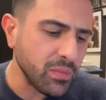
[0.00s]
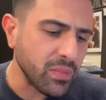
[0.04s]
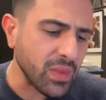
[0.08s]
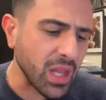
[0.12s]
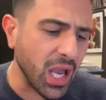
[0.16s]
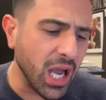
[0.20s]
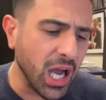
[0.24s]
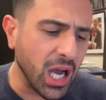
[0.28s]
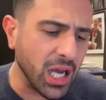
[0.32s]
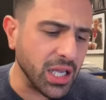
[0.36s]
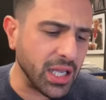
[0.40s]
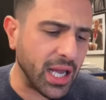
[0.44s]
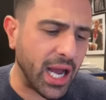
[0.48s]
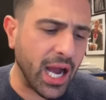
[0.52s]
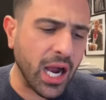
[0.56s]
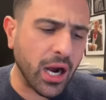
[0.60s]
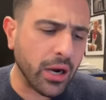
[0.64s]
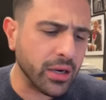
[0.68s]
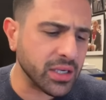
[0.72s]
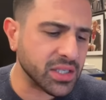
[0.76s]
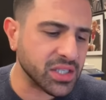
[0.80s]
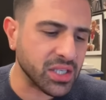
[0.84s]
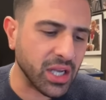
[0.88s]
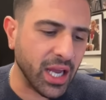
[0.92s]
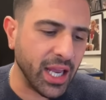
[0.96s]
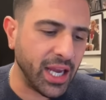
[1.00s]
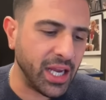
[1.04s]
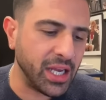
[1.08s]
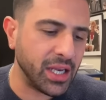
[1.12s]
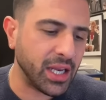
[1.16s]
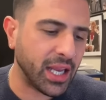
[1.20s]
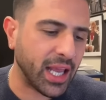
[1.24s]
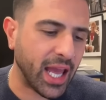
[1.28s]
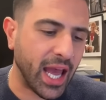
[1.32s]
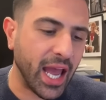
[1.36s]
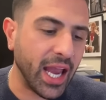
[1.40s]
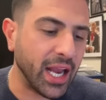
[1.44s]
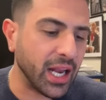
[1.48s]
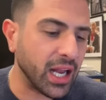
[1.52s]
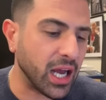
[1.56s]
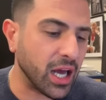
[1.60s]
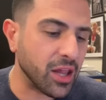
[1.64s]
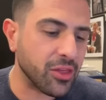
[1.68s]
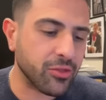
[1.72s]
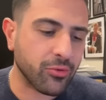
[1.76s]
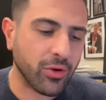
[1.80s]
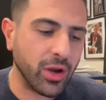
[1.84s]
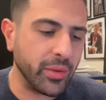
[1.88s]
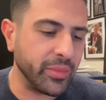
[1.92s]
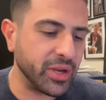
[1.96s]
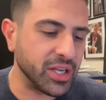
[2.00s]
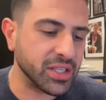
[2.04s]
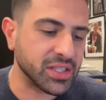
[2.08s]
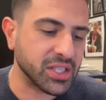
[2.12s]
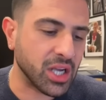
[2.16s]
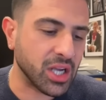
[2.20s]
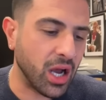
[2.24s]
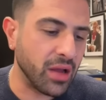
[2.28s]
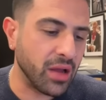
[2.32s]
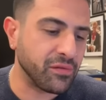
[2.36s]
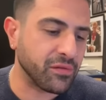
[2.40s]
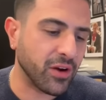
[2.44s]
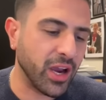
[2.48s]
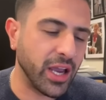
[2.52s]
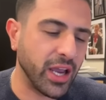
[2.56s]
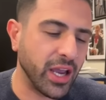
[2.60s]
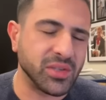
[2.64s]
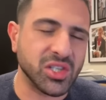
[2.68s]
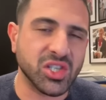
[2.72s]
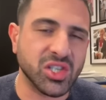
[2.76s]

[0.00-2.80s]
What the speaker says: RSI indicator, 3-minute time frame,